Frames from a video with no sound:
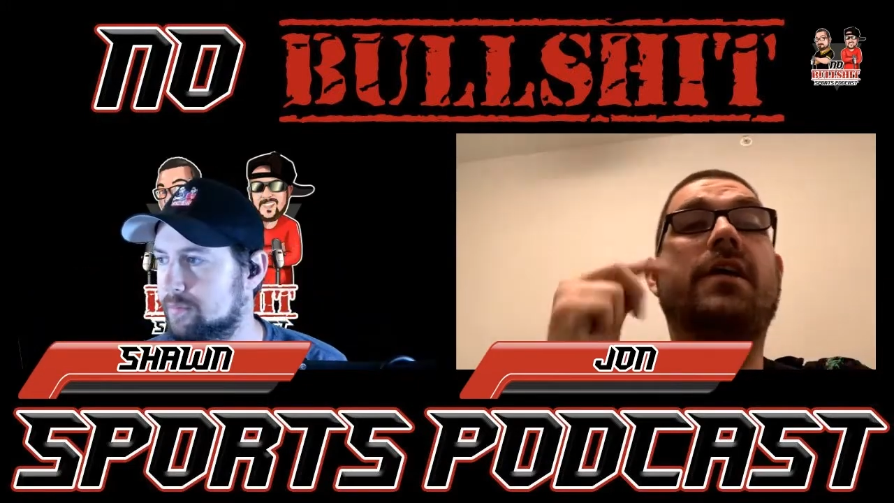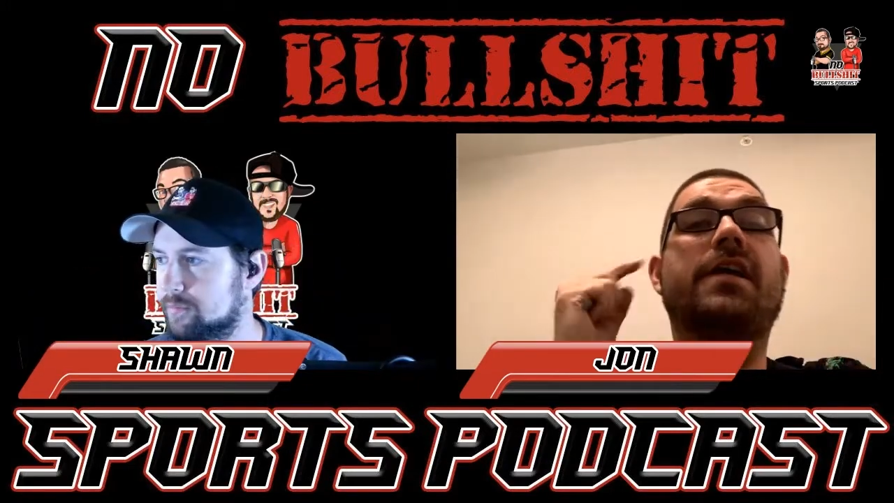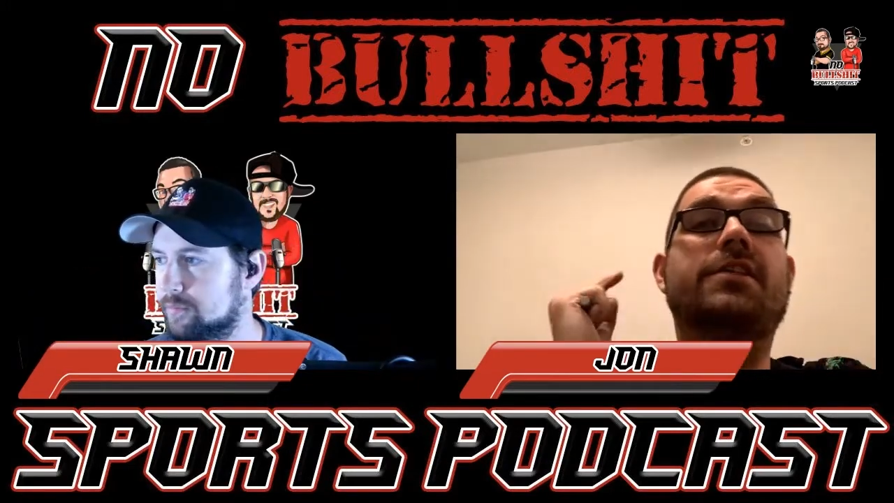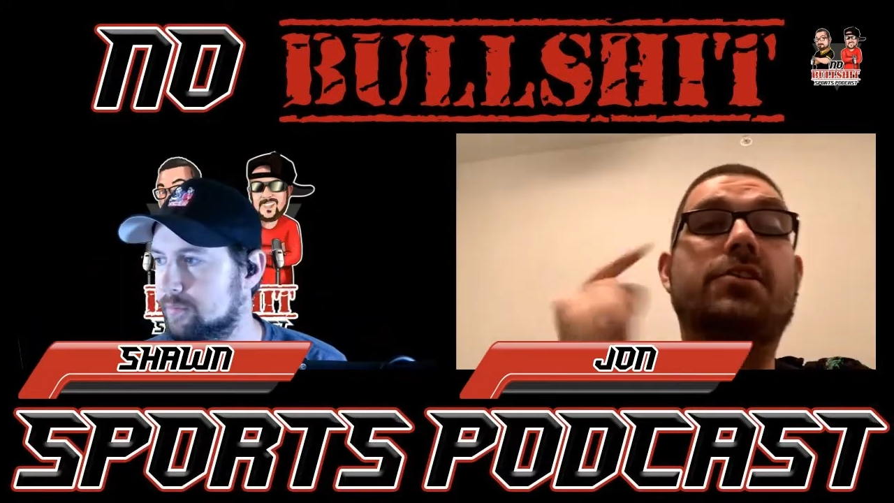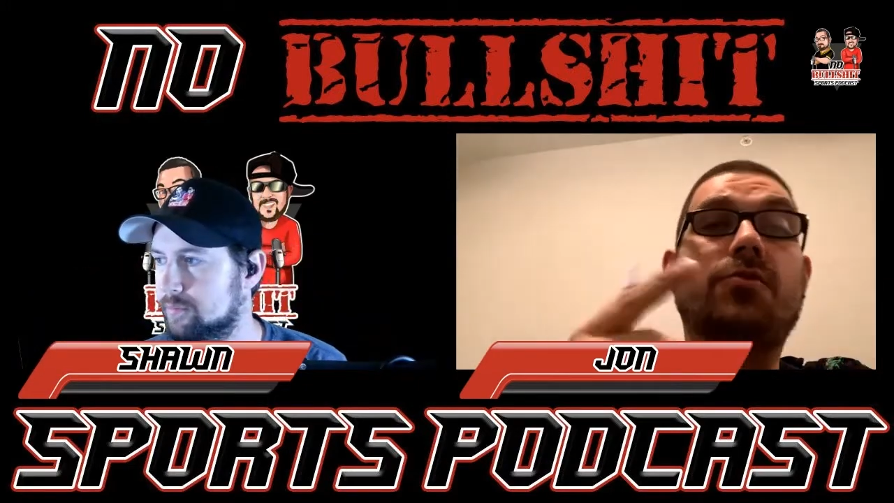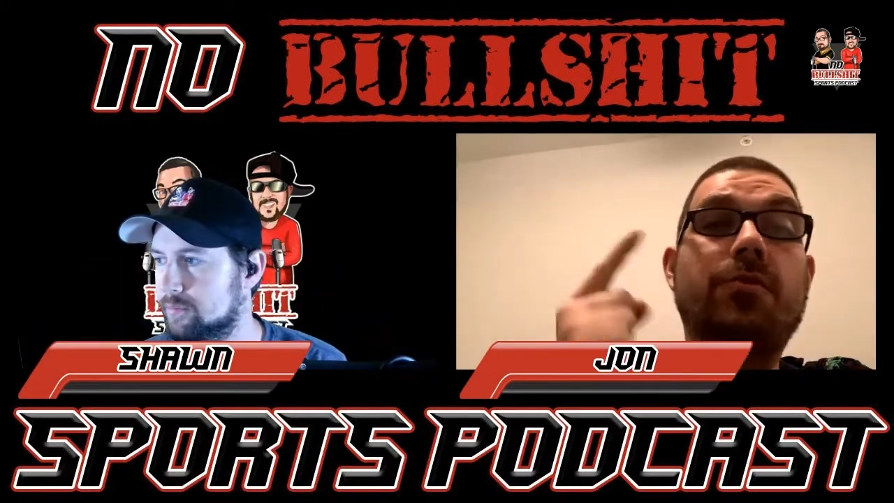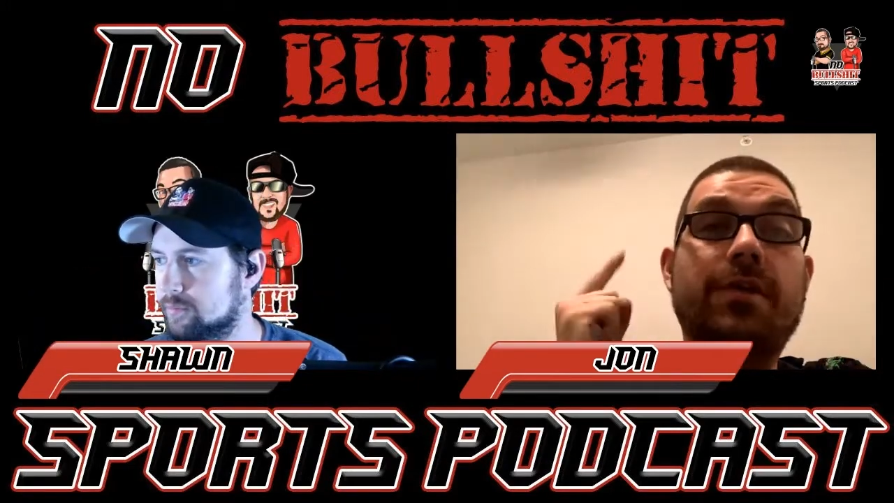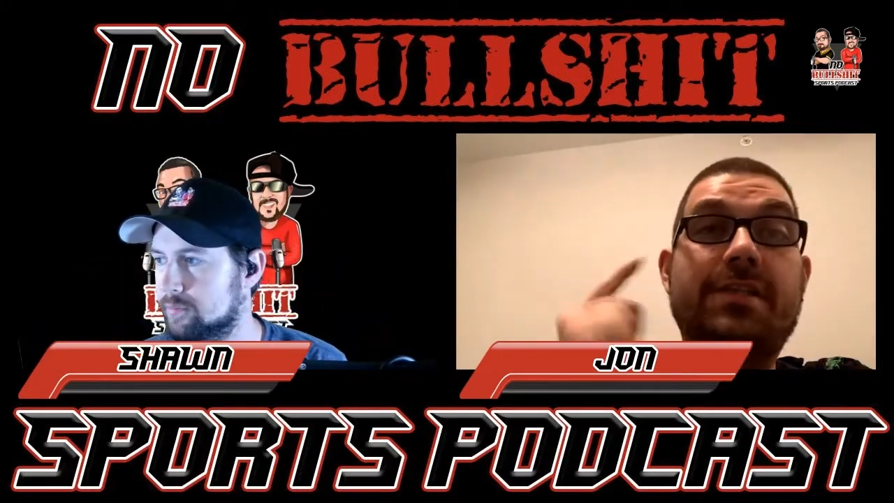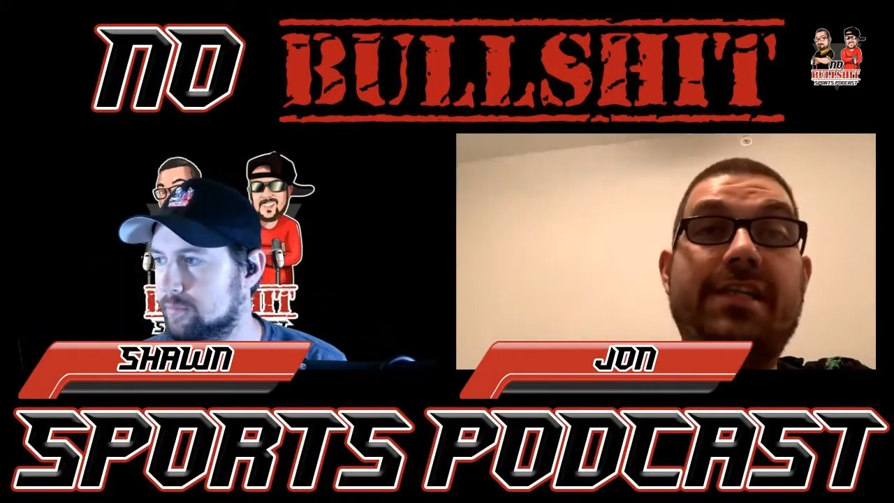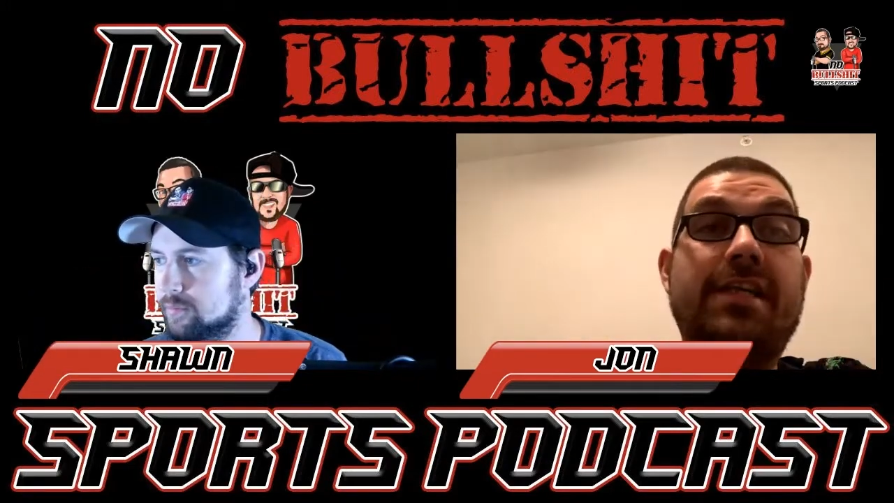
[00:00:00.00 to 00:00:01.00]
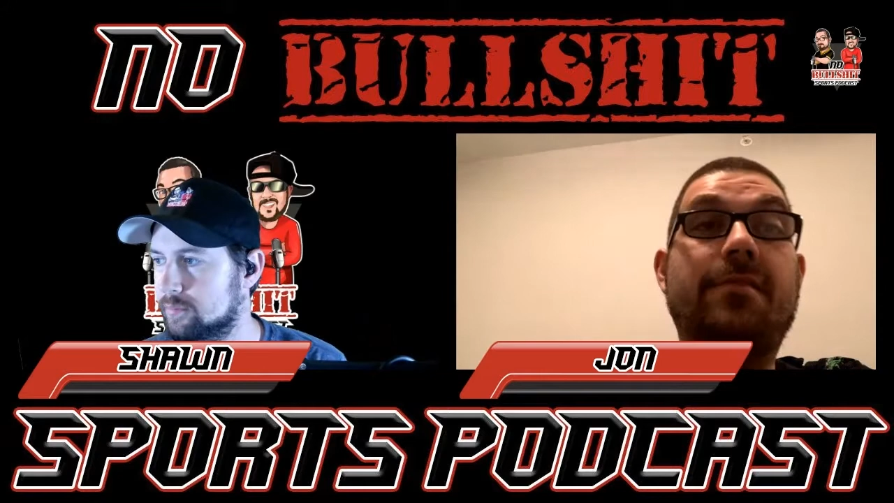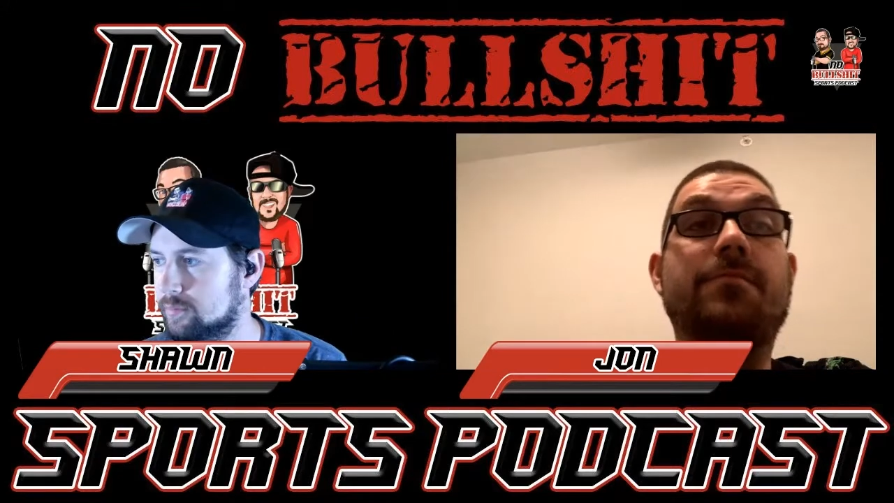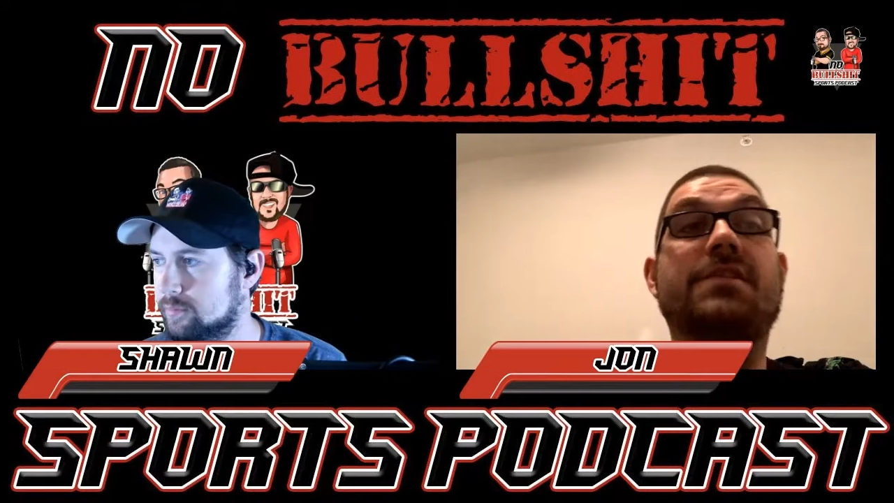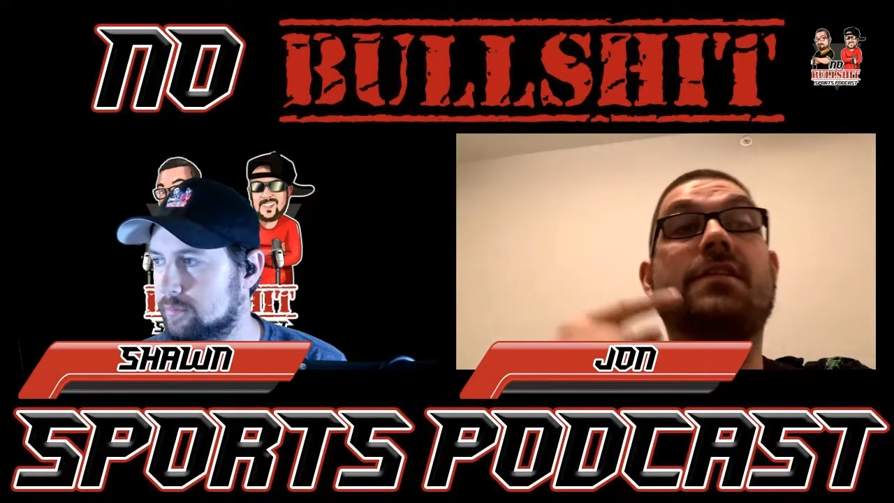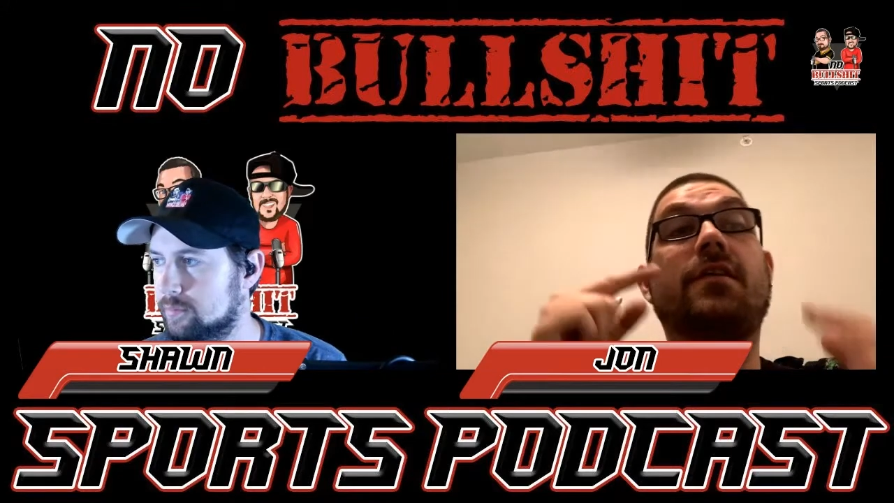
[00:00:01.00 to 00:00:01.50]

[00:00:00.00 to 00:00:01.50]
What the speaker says: historic teams,